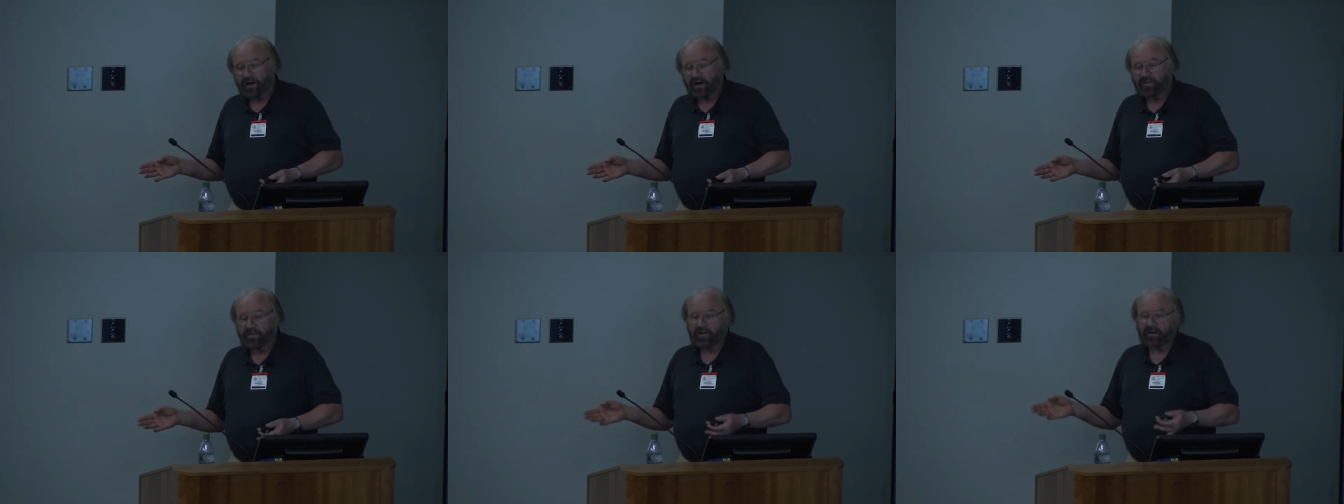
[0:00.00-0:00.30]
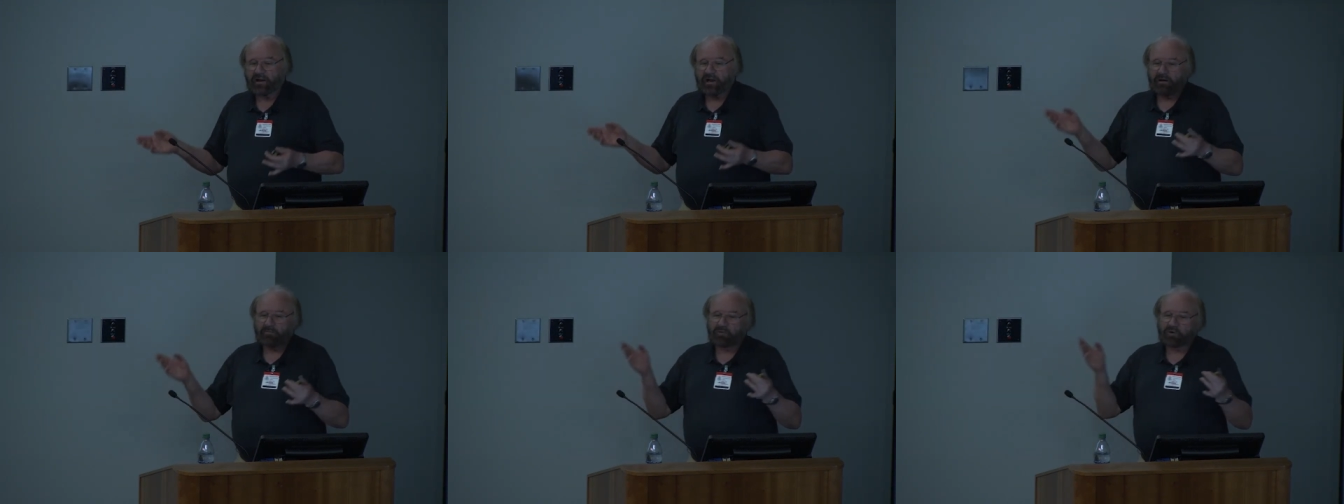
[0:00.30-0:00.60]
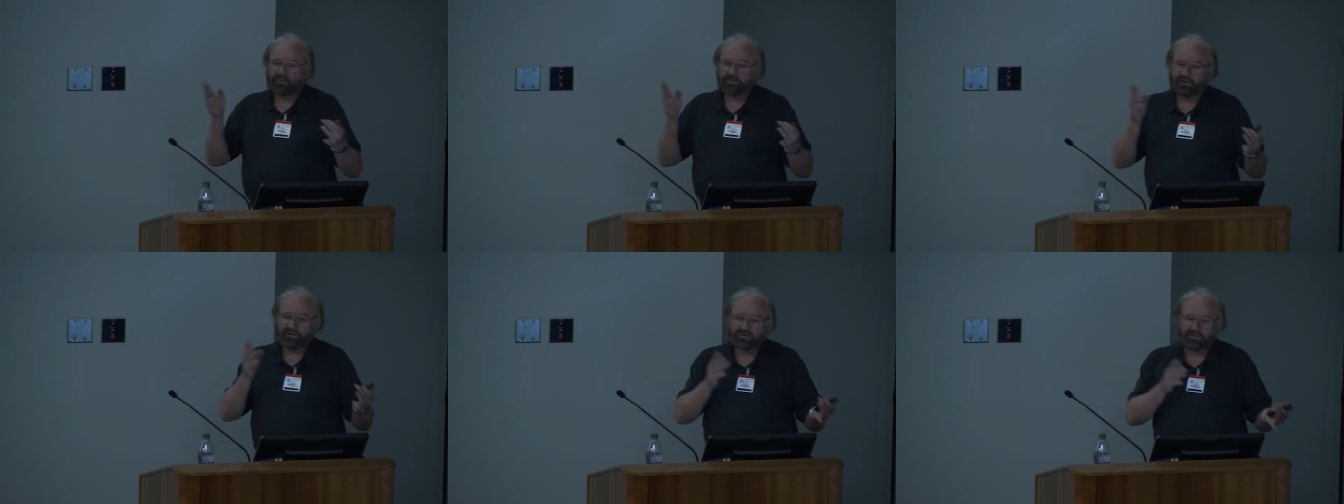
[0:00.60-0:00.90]
and they're now
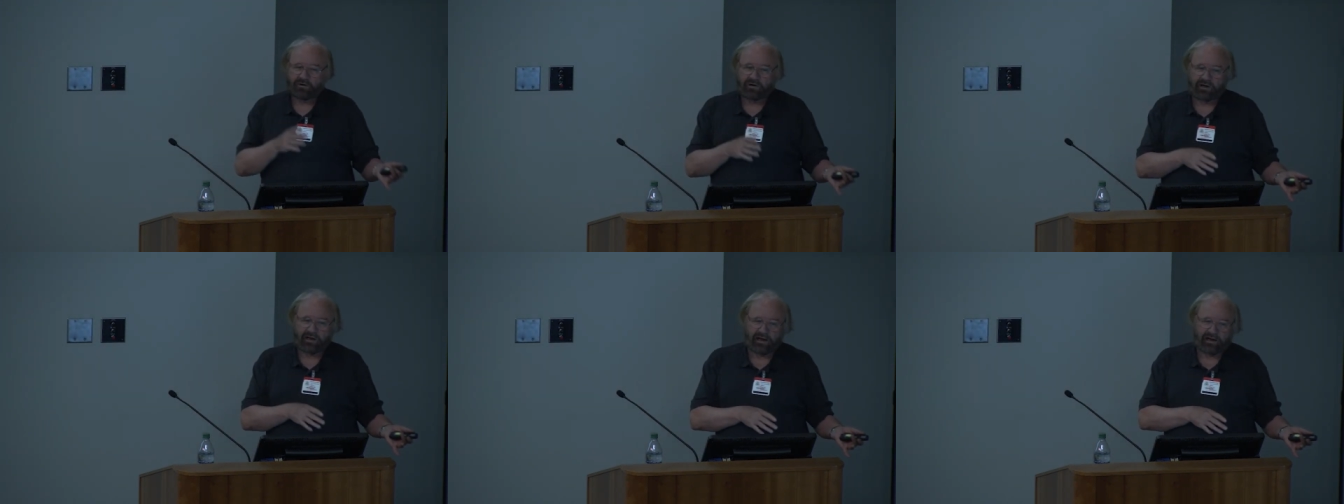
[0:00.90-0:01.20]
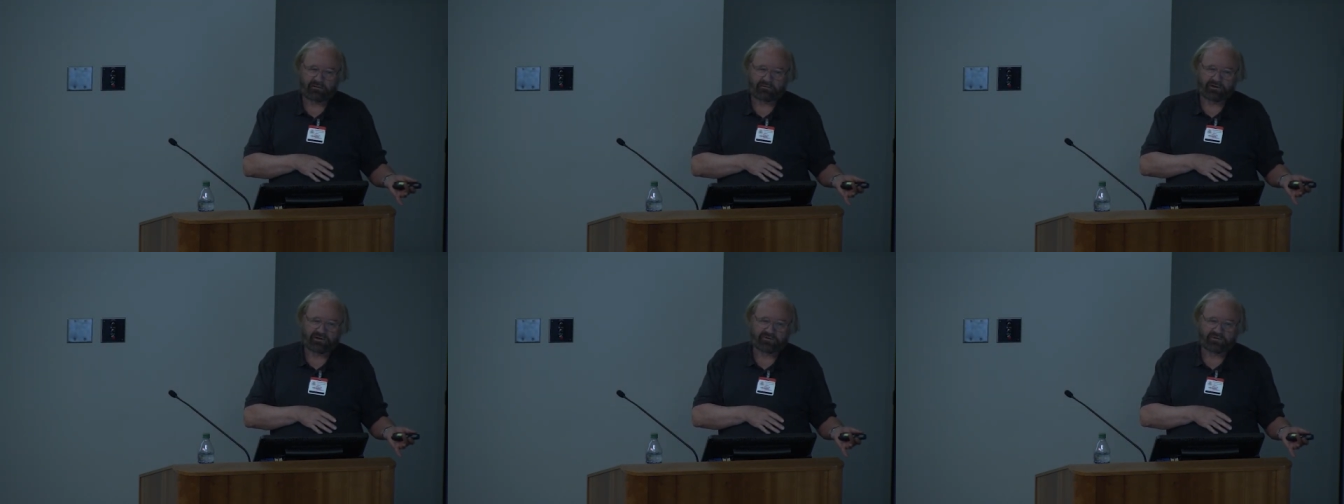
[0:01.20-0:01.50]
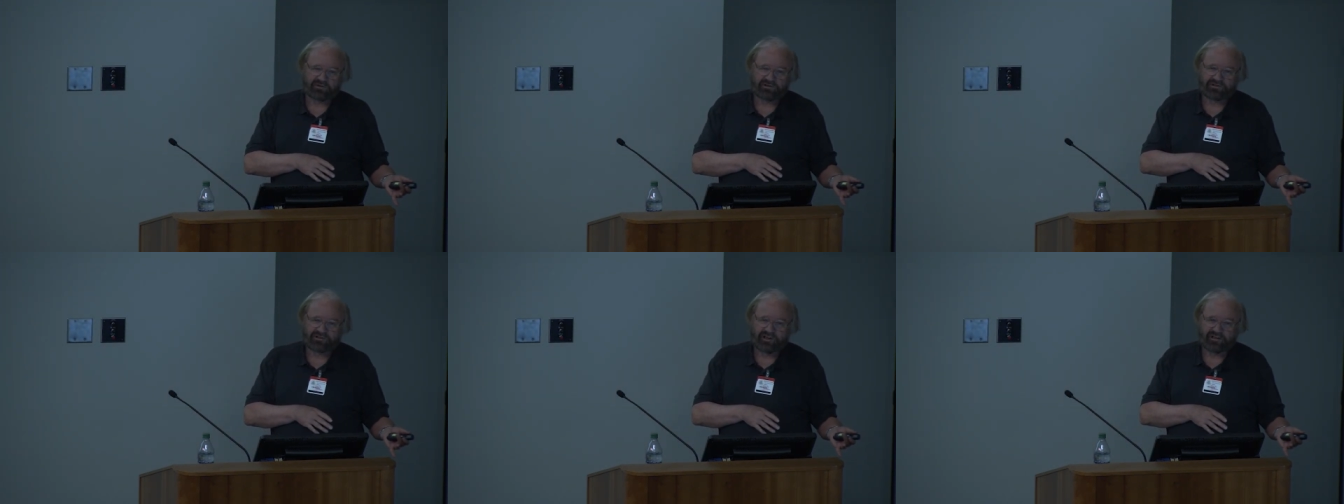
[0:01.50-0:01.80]
moving to a language
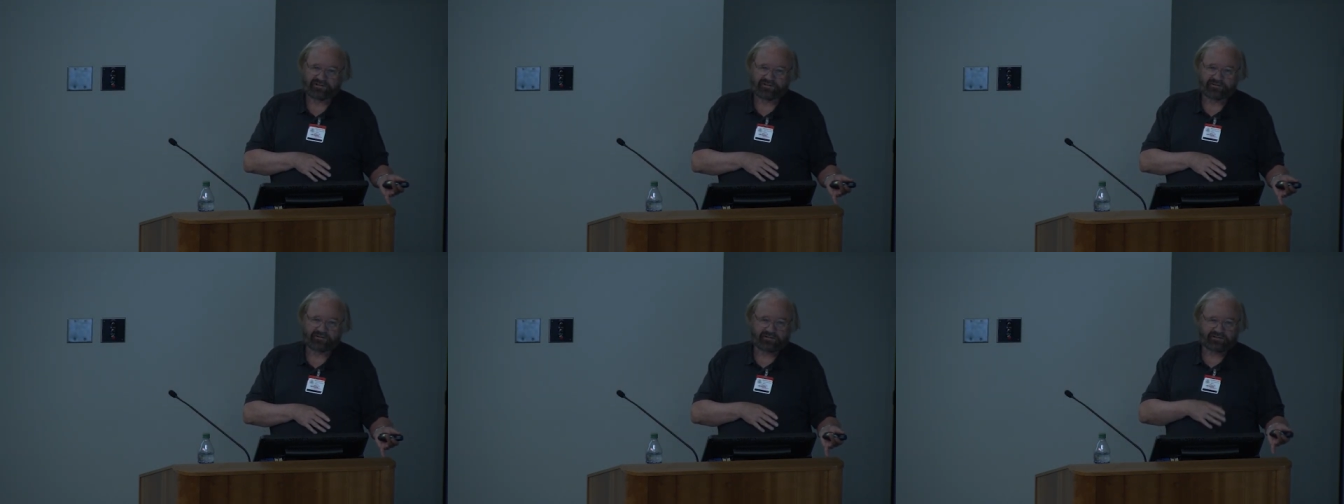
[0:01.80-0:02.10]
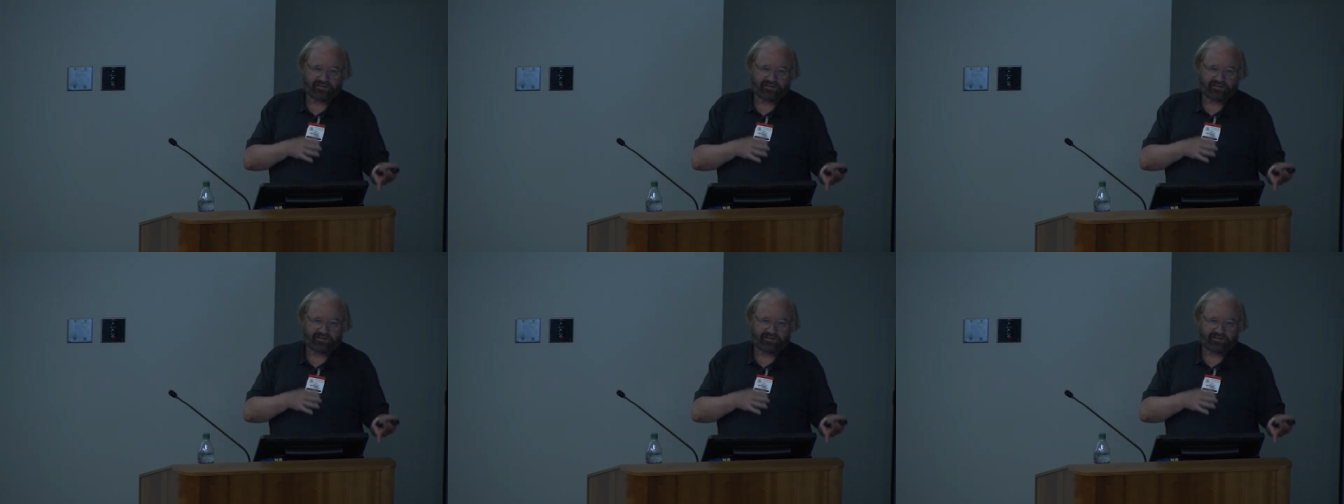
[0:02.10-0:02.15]
which doesn't,